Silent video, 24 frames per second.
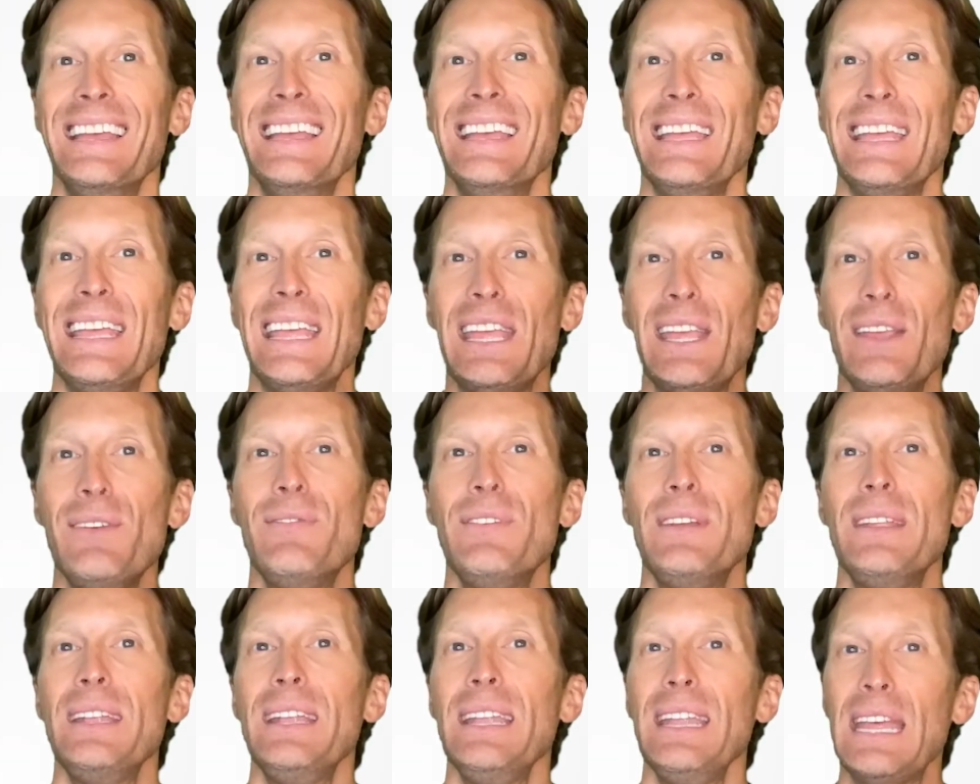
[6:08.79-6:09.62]

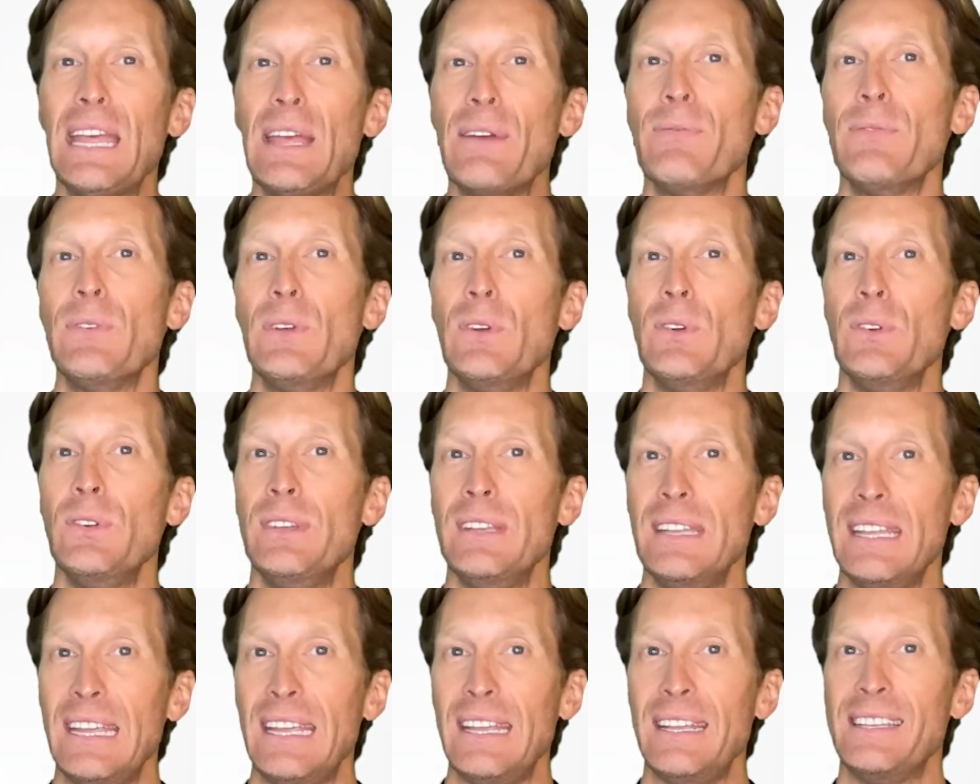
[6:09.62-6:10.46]
Even if you
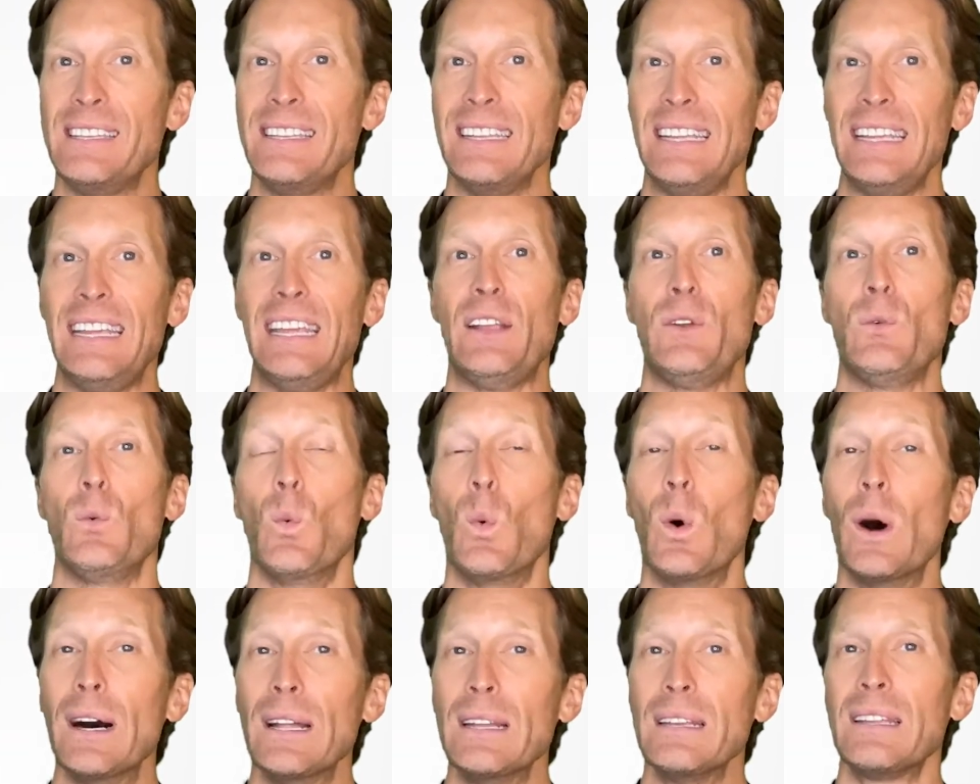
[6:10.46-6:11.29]
need to eat
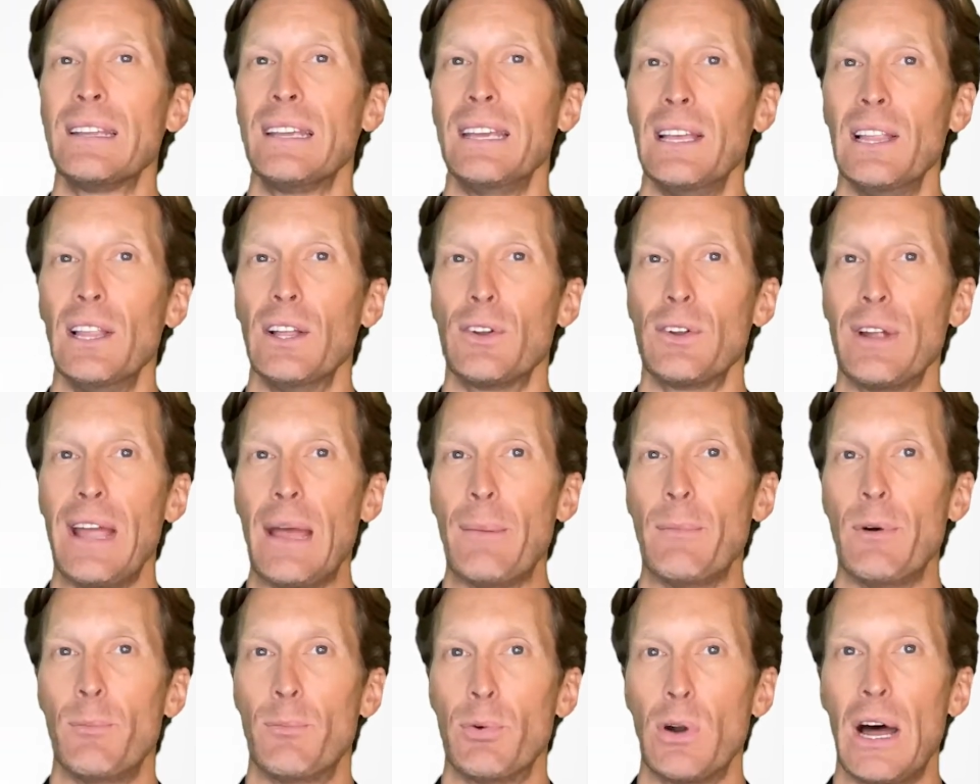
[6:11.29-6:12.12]
1
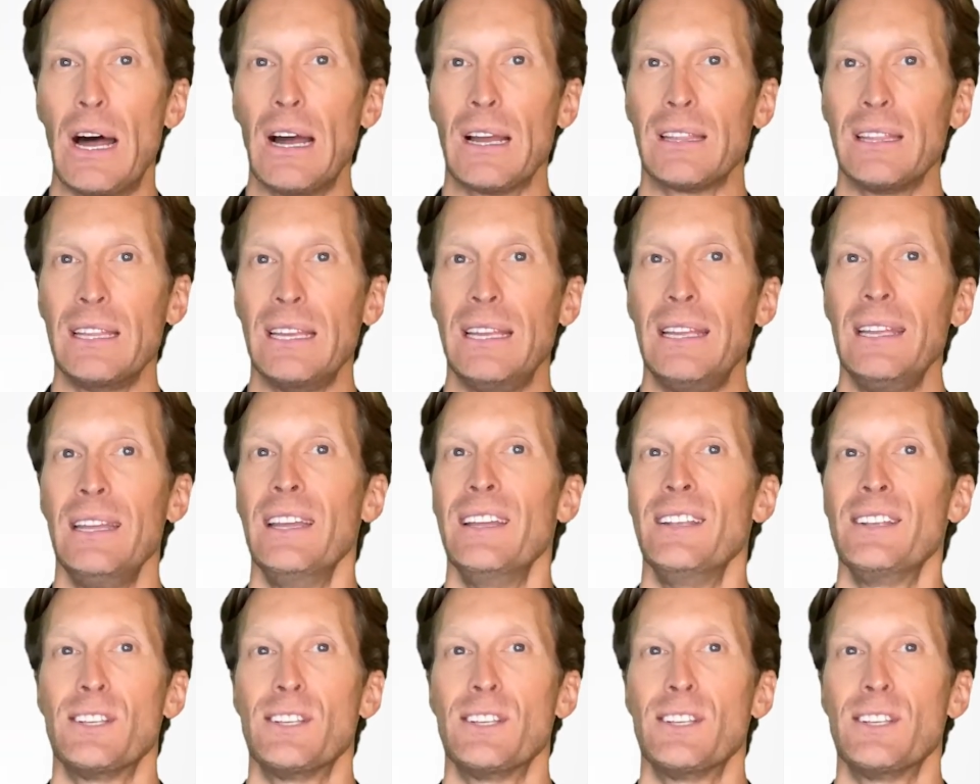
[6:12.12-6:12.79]
kilogram of broccoli